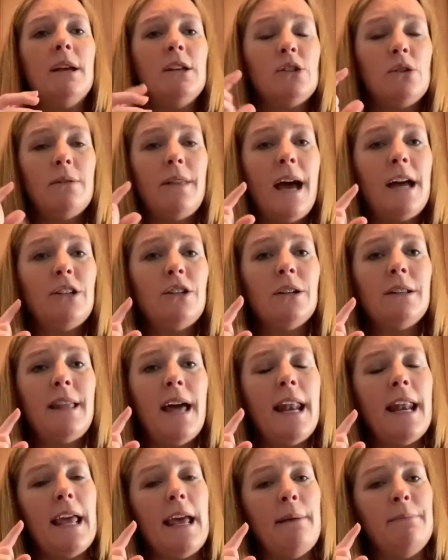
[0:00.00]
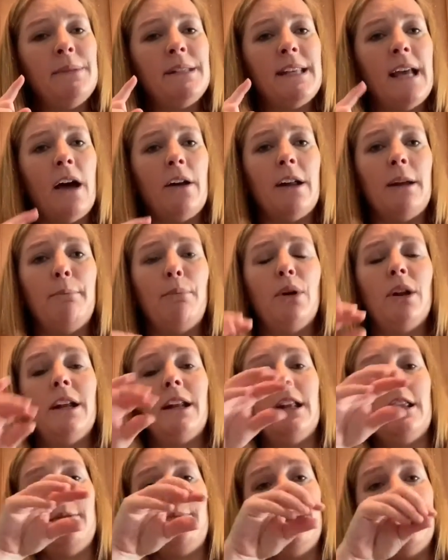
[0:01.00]
So that took that M sound and put it
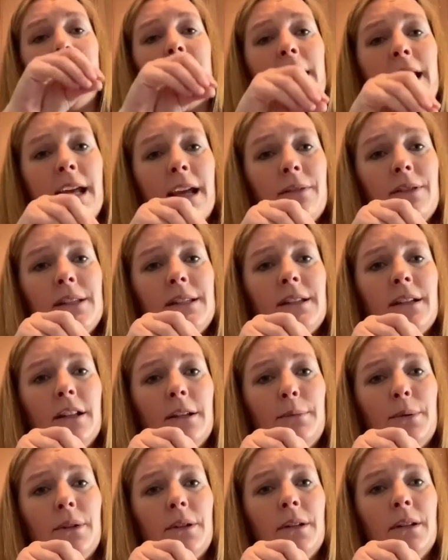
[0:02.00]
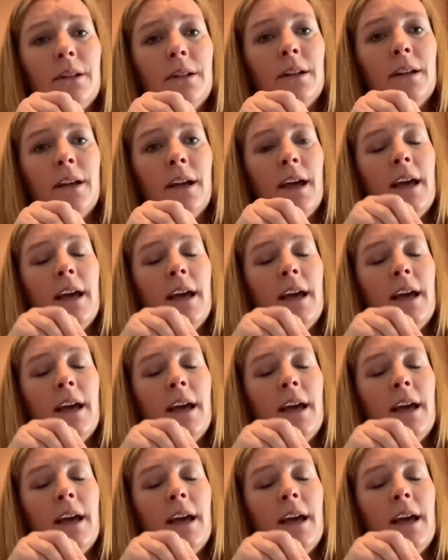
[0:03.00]
at the beginning of the syllable,